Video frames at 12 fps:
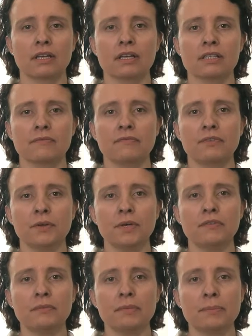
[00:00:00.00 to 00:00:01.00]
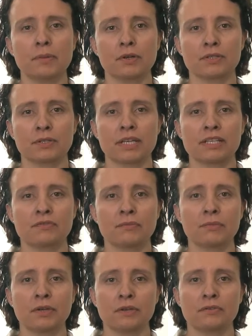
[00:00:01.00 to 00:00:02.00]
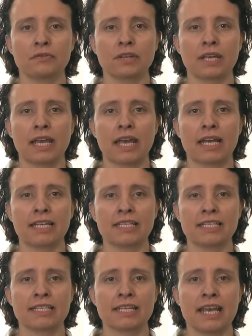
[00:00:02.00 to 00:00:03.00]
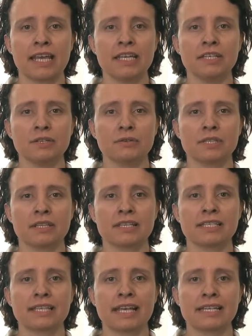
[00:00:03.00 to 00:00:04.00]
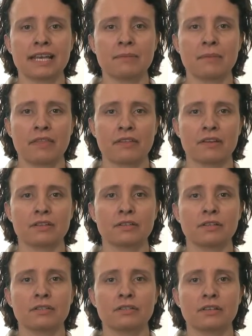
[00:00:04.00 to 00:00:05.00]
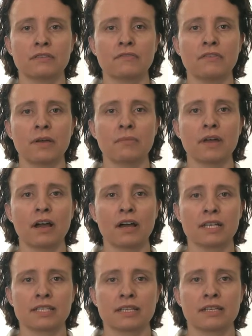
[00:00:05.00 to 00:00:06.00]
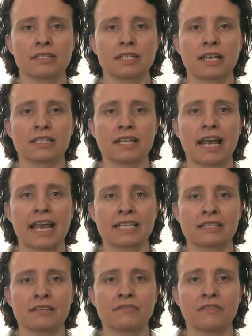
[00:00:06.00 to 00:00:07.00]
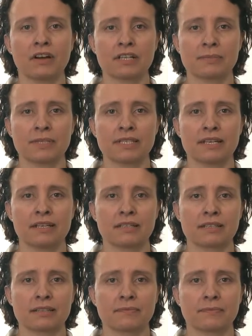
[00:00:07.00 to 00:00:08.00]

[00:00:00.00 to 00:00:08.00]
some fluid from the bottle is removed and it is stained using the ZN method to confirm the isolate as an acid-fast bacillus.